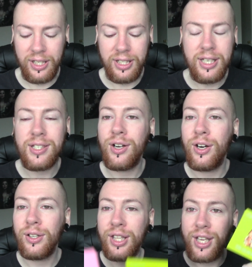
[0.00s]
and these
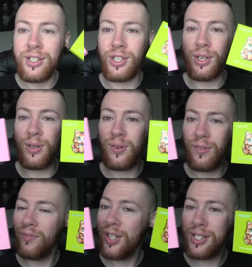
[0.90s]
are the two
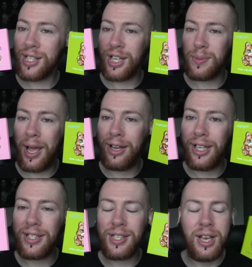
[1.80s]
Fun Size
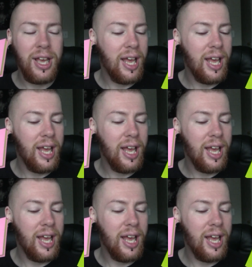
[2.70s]
palettes.